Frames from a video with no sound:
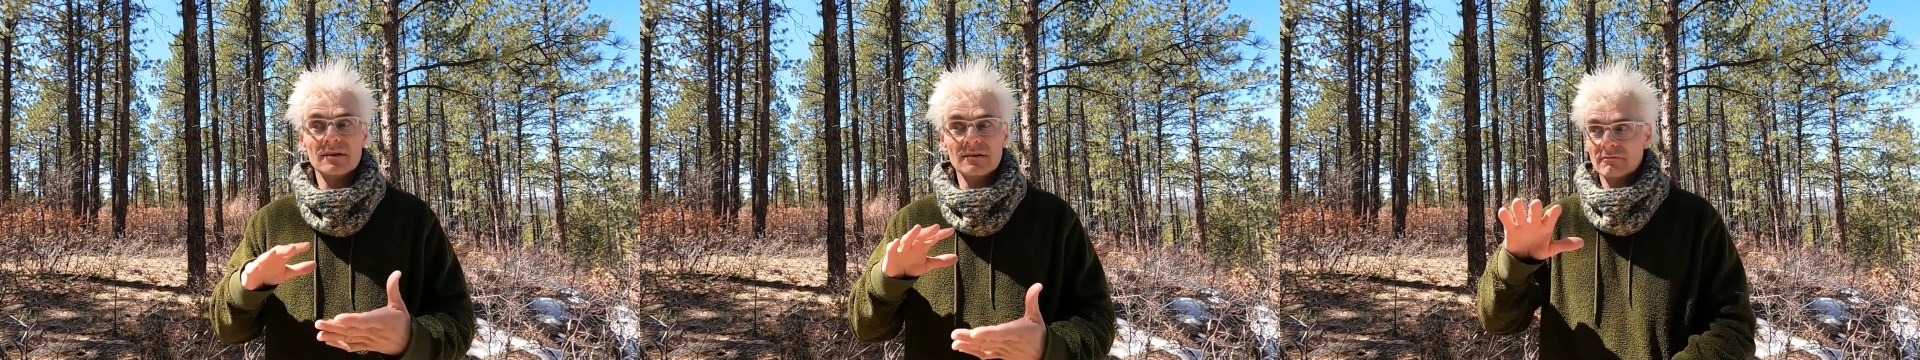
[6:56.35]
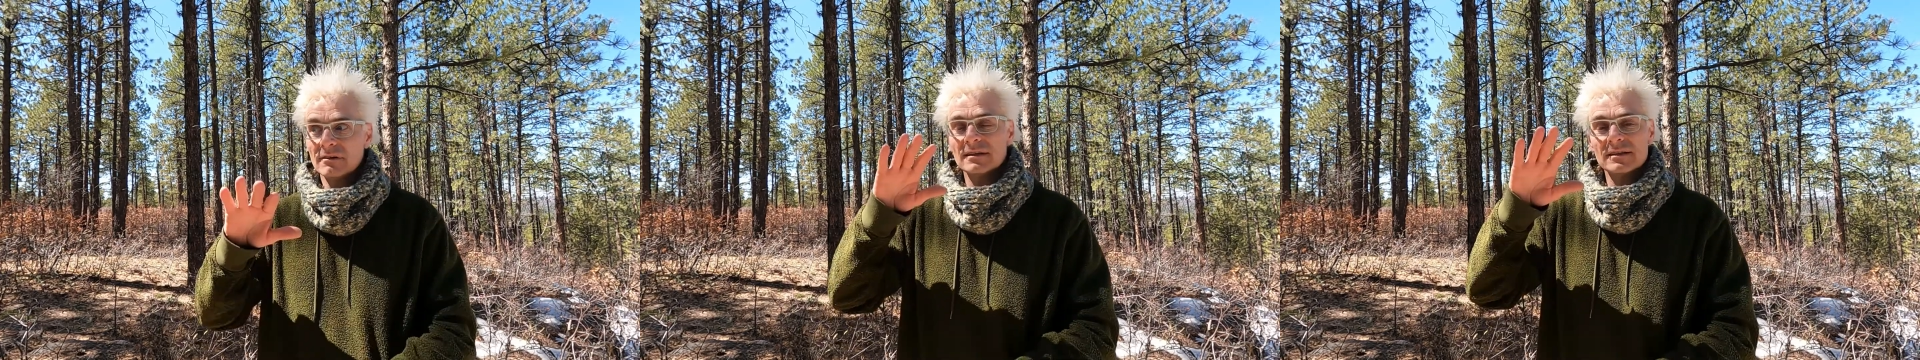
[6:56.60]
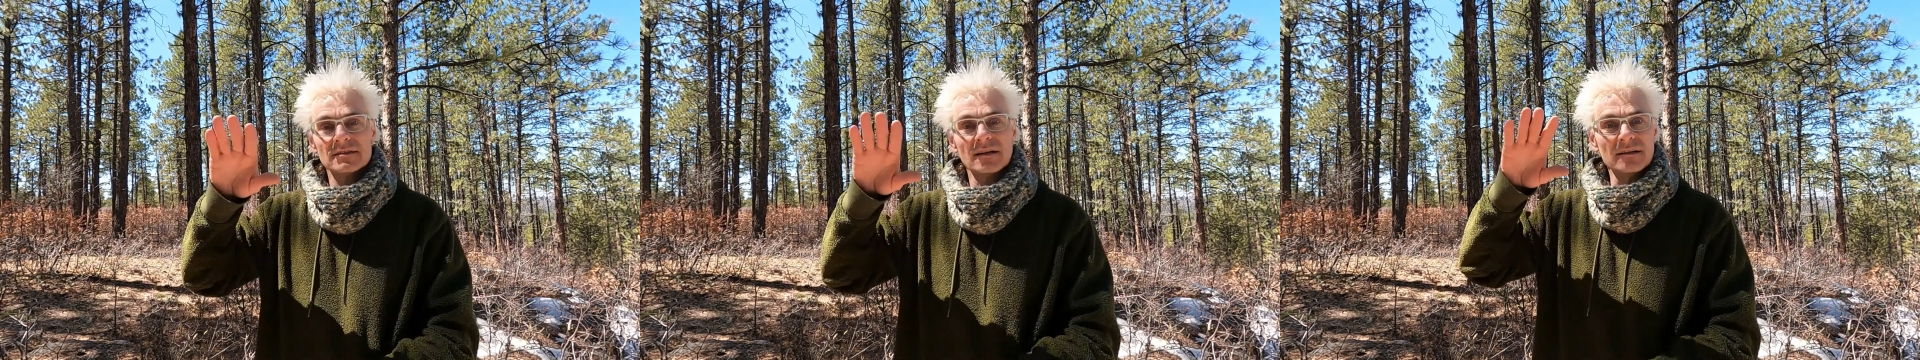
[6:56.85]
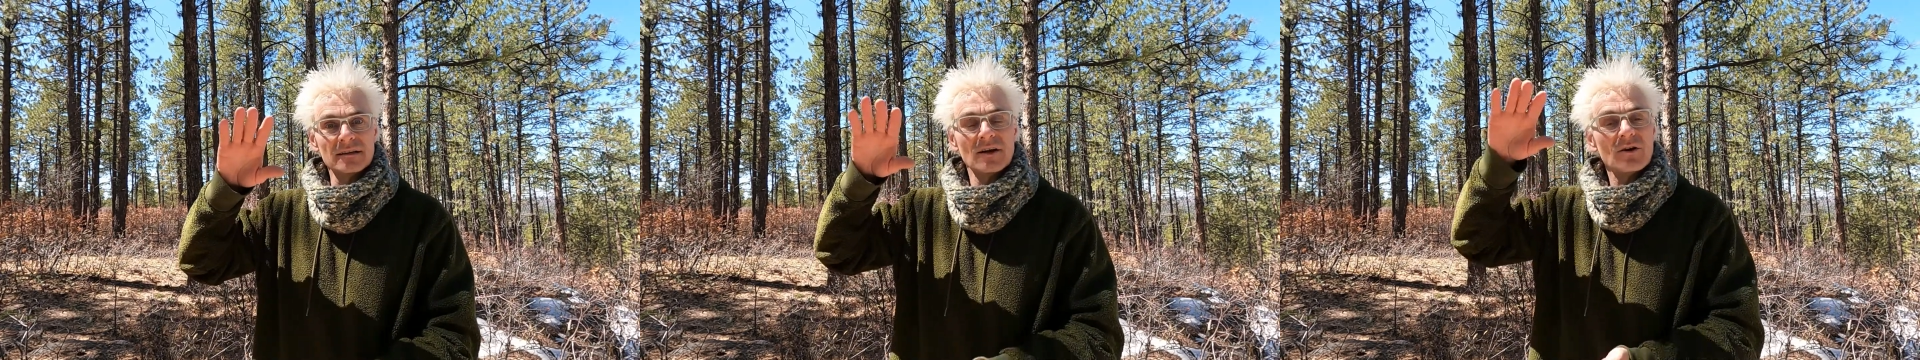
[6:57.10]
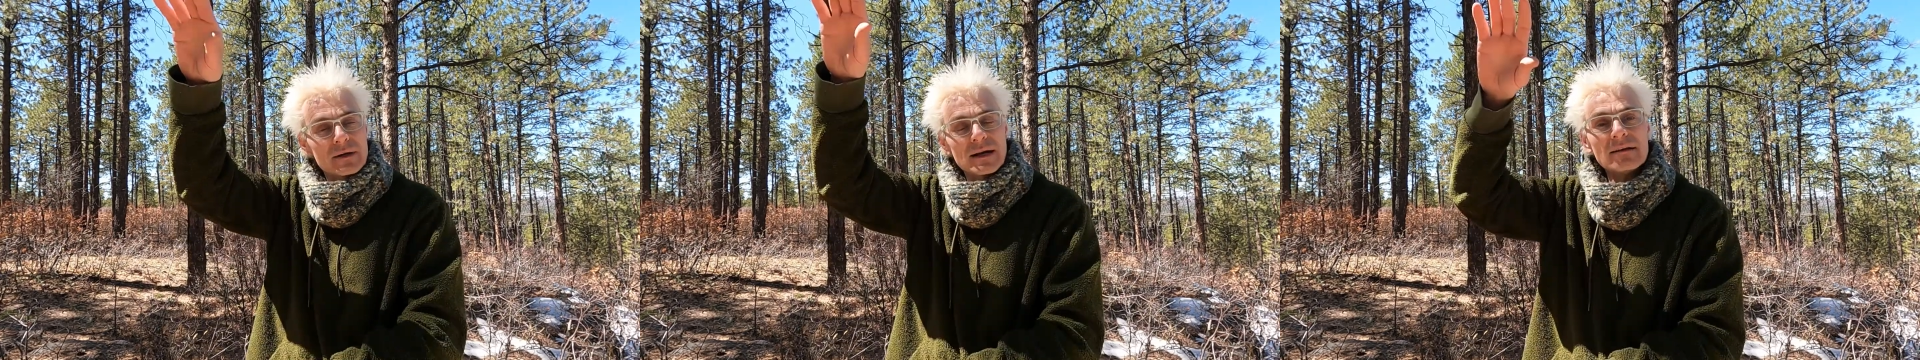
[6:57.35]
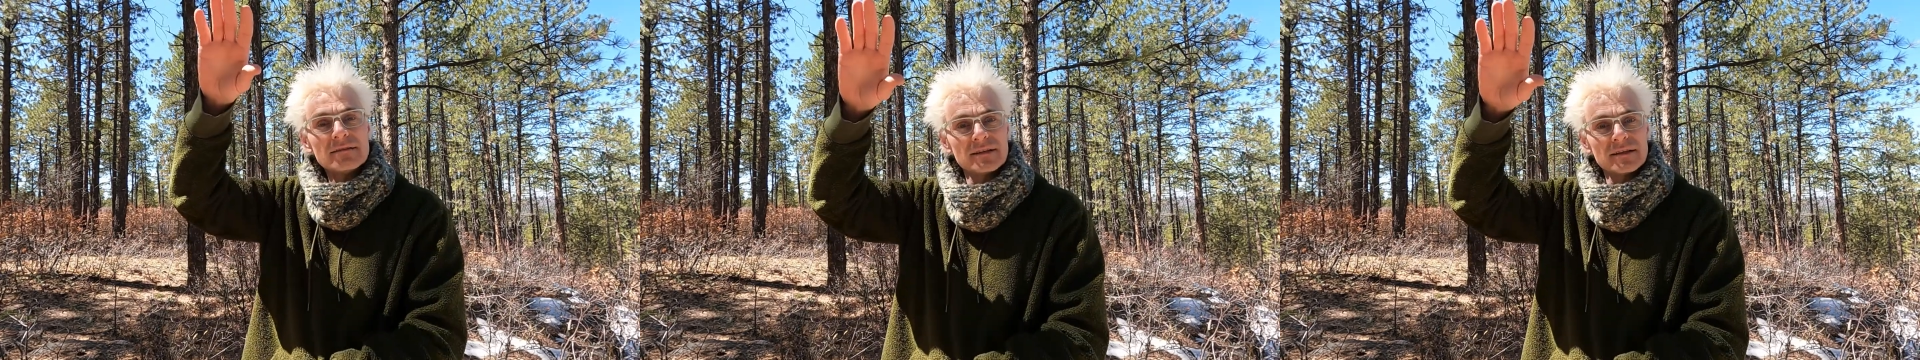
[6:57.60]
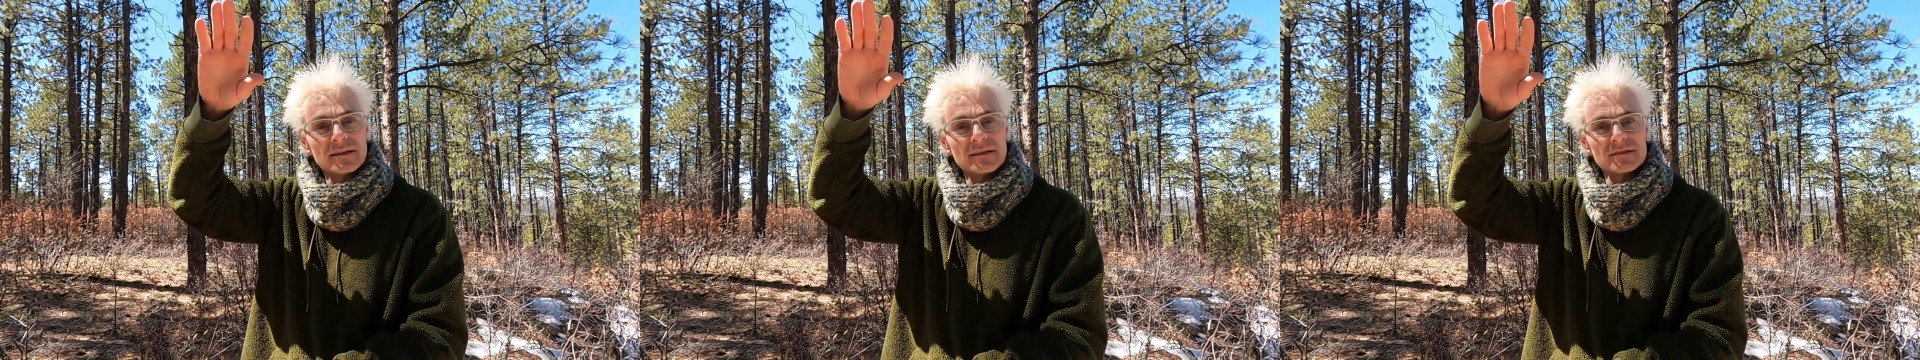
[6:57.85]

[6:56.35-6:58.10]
can really start going out there,